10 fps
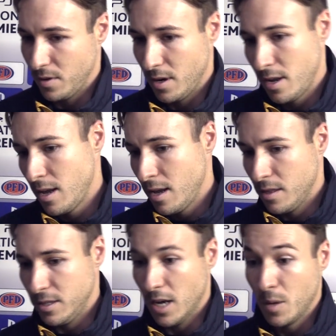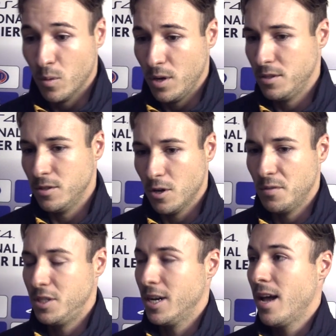And these young boys deserve
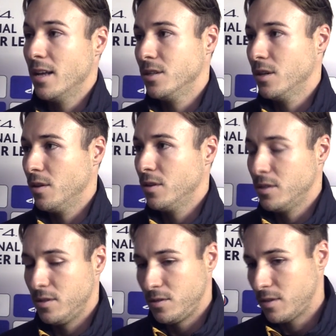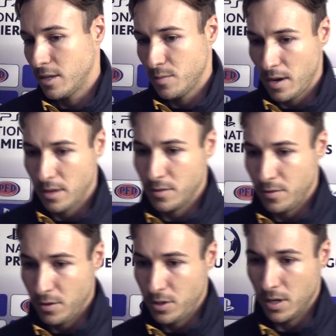a chance. You know, this is Tasmanian's
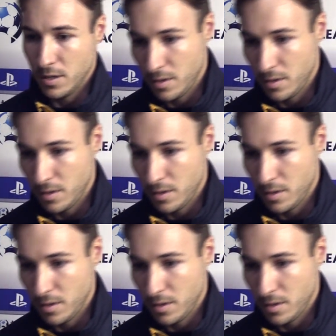future.